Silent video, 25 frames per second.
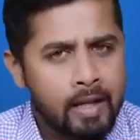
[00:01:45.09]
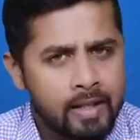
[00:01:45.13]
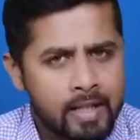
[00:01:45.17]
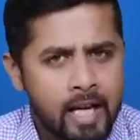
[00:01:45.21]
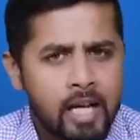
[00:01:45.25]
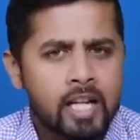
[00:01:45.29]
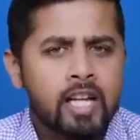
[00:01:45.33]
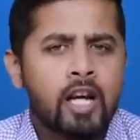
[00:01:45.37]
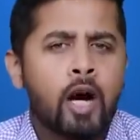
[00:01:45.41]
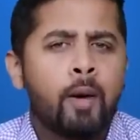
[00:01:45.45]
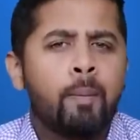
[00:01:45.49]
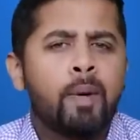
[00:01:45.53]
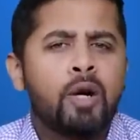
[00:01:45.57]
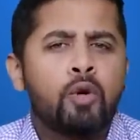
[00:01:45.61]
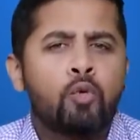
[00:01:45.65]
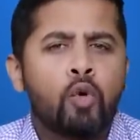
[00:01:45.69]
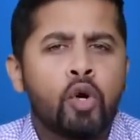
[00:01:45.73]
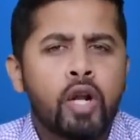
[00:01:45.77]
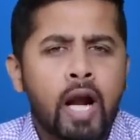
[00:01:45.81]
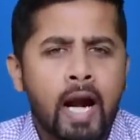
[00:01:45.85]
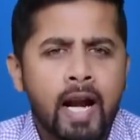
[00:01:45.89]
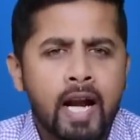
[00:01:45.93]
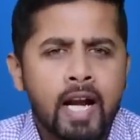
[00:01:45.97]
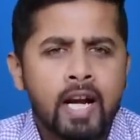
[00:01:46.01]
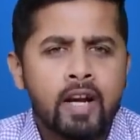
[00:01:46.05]
Then government
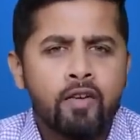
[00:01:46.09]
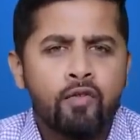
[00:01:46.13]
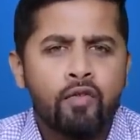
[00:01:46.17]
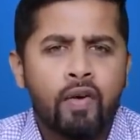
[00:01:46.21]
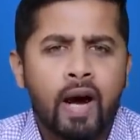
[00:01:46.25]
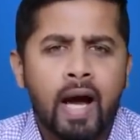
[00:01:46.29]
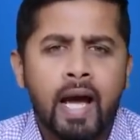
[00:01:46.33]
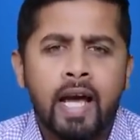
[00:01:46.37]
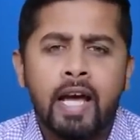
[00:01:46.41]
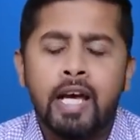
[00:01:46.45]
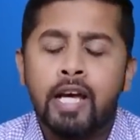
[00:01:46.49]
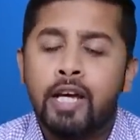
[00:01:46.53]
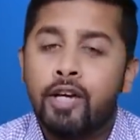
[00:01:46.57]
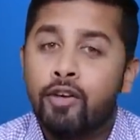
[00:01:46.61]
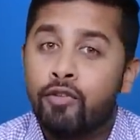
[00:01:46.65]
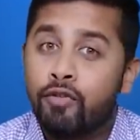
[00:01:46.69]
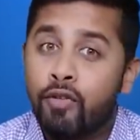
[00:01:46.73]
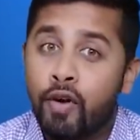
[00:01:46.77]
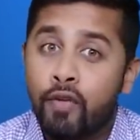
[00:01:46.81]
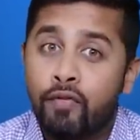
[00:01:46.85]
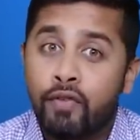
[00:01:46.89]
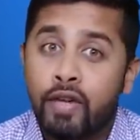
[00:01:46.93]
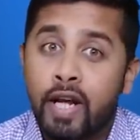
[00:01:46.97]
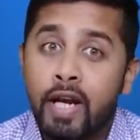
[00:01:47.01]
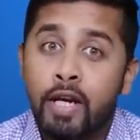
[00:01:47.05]
would identify
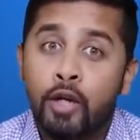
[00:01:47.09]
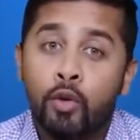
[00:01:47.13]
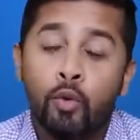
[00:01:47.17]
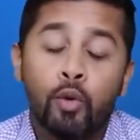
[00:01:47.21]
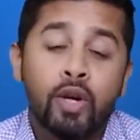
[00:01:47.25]
50